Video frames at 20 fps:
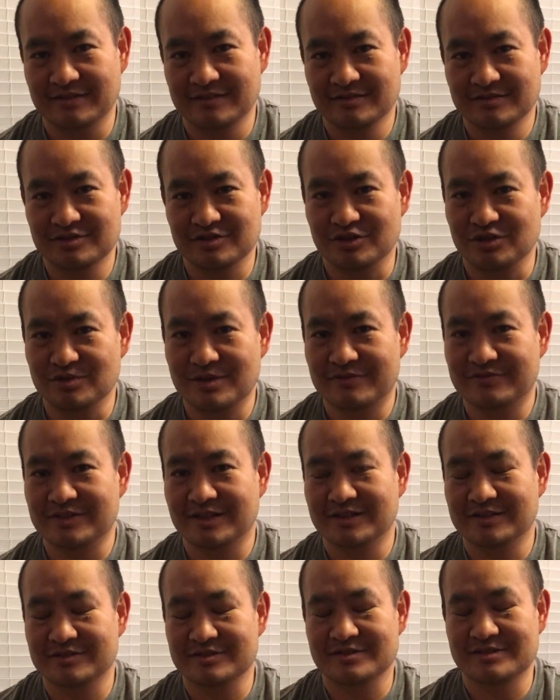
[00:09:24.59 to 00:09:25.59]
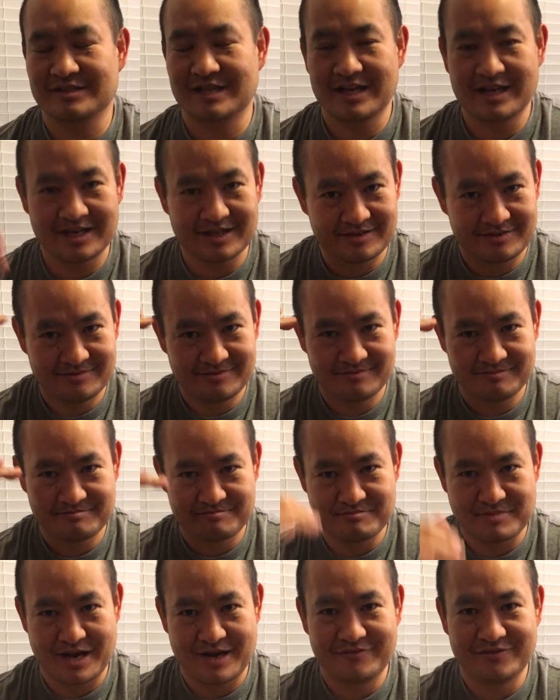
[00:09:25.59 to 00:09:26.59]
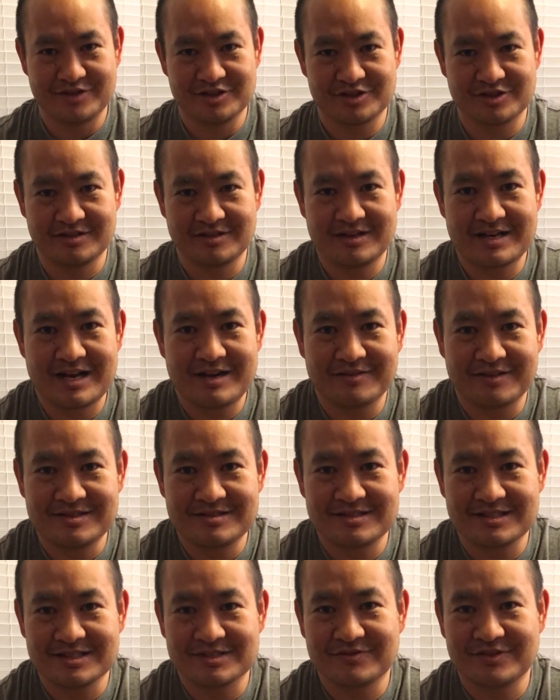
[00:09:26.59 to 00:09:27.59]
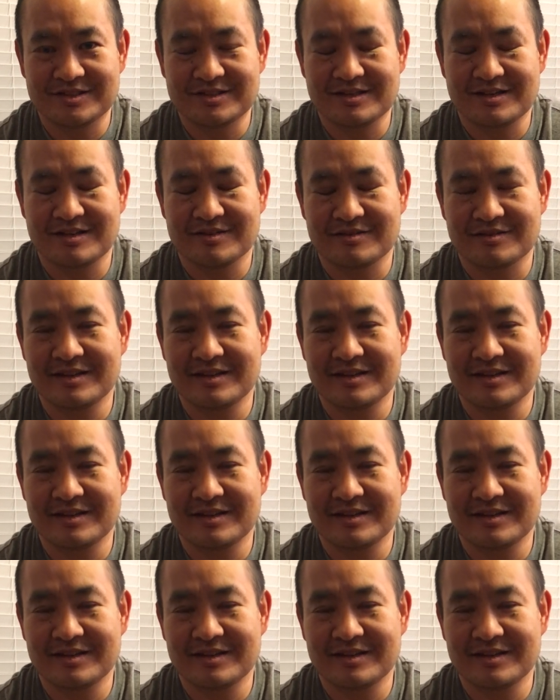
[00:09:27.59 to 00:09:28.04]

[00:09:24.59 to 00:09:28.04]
So you have to understand my vision and how these things fit together.